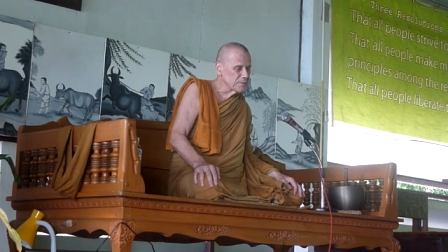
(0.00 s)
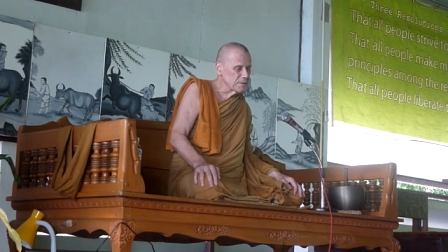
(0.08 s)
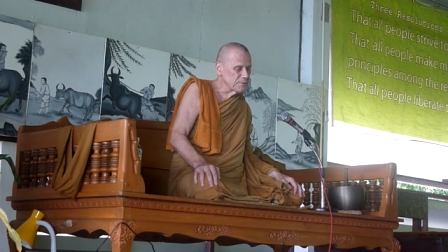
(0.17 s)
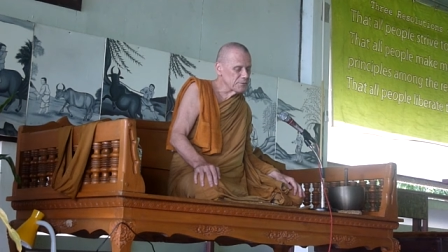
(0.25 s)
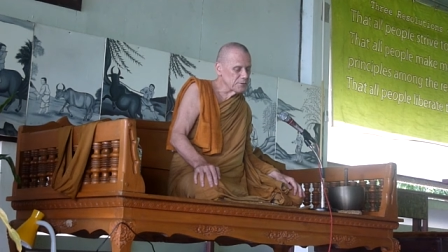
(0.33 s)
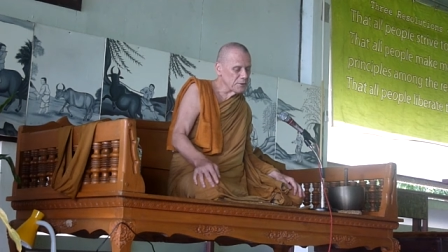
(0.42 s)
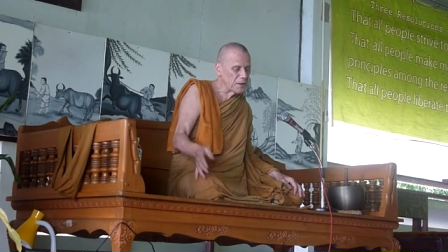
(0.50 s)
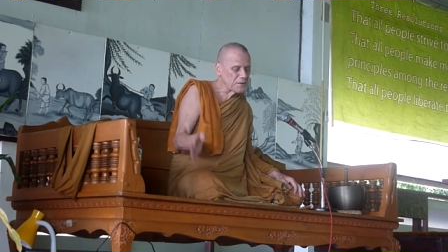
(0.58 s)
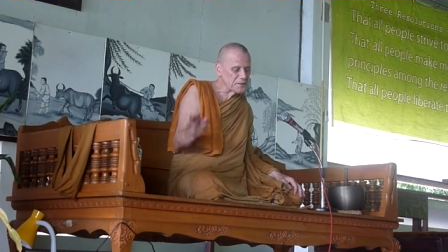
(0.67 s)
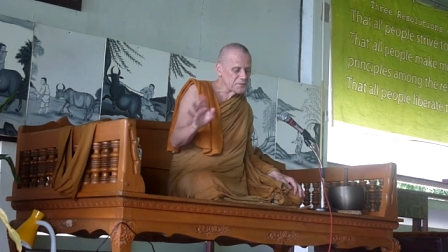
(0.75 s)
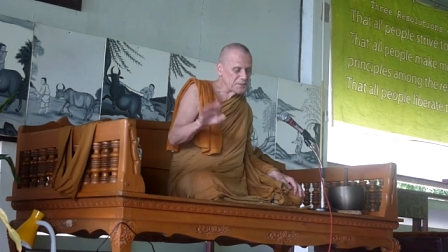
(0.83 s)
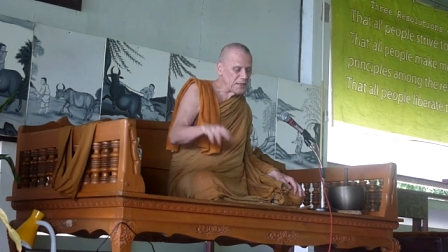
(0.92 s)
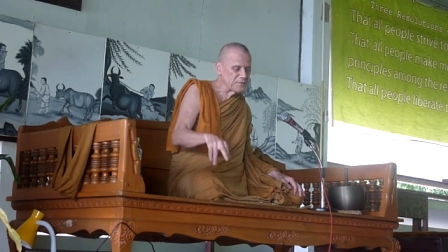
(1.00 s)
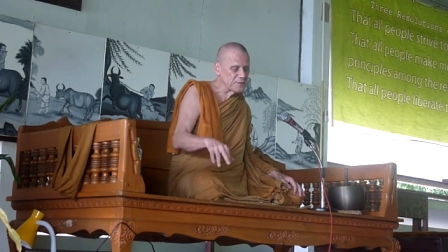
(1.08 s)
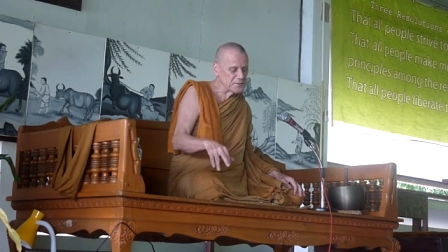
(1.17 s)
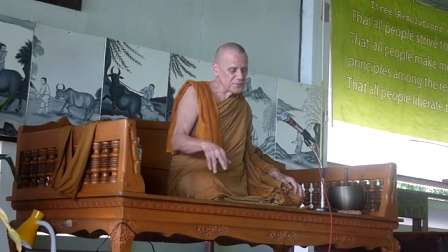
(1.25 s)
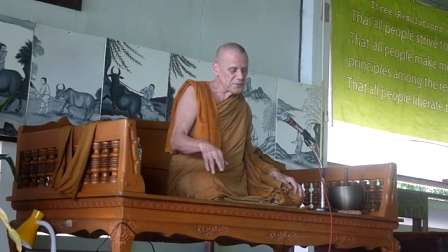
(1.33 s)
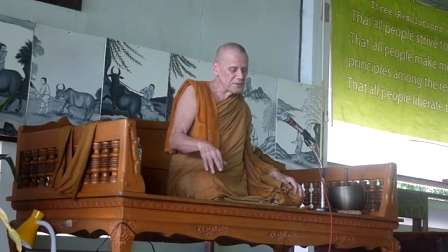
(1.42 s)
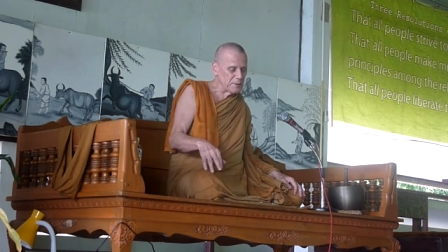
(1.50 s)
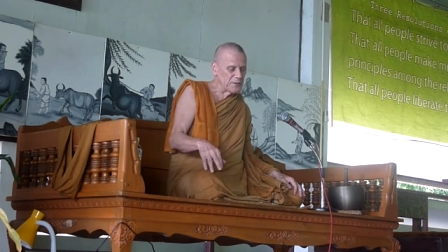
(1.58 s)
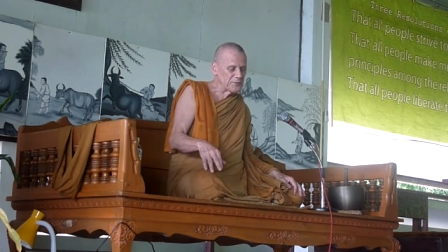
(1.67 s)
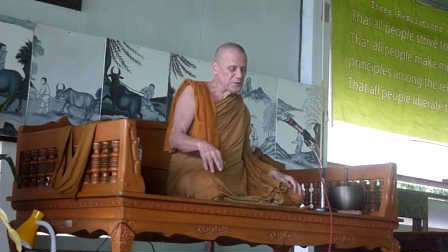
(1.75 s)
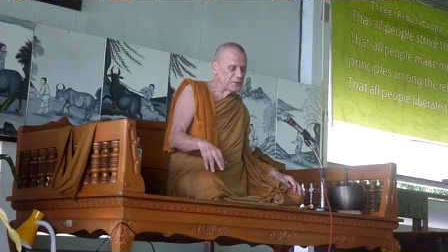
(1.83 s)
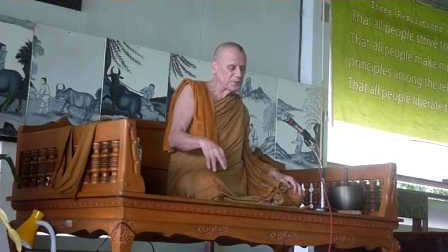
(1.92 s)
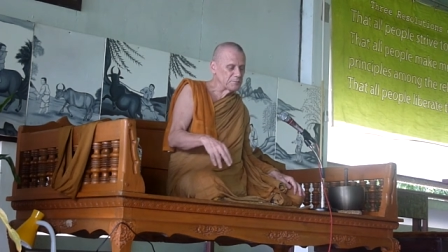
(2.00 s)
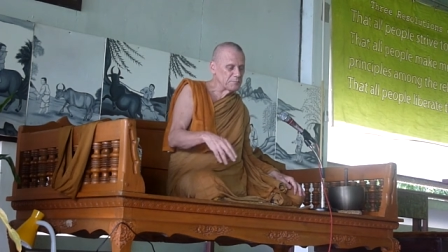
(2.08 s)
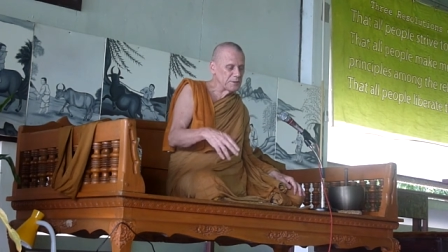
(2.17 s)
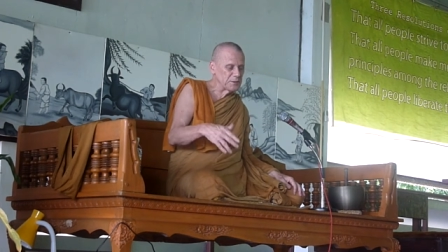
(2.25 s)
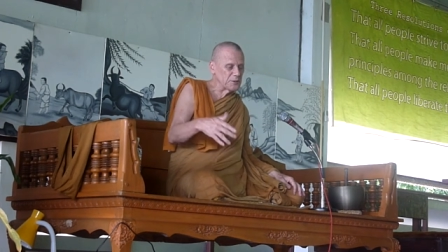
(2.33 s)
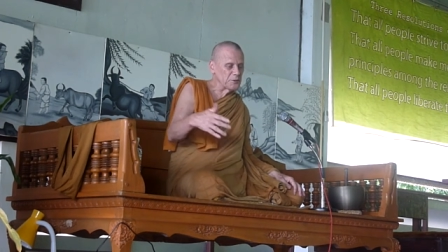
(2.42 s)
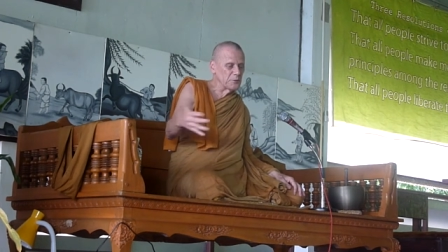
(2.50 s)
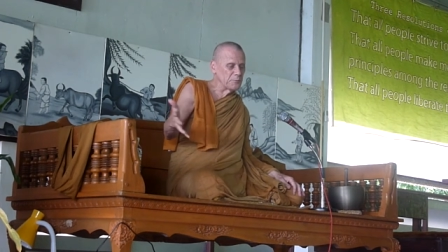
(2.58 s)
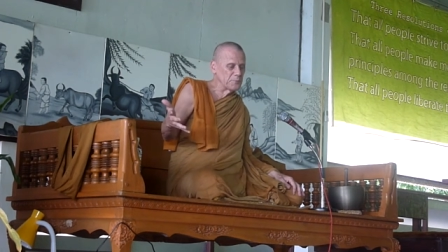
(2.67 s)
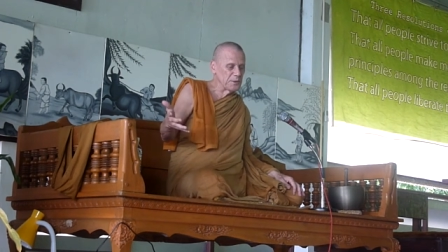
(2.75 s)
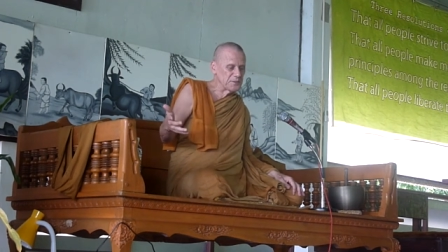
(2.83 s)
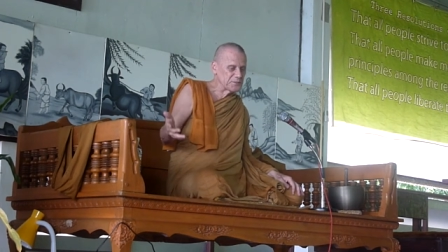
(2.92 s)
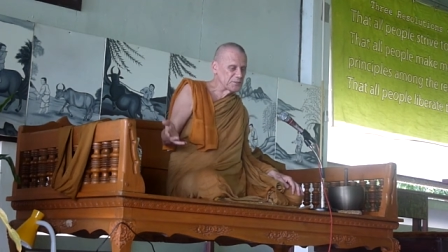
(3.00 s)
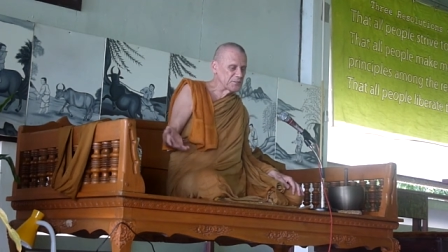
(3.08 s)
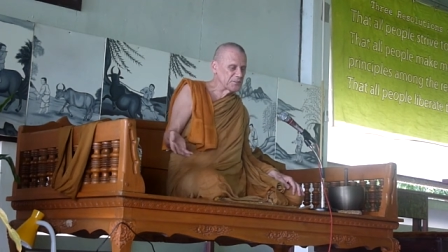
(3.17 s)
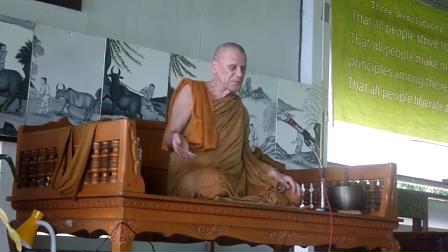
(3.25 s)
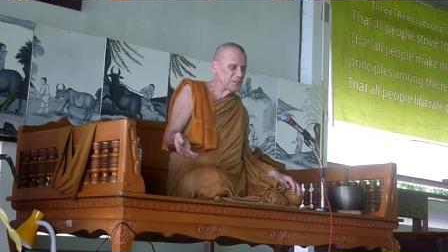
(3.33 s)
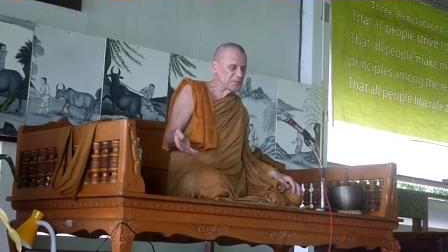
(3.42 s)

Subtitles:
If you don't understand this, then you might think that being a good person is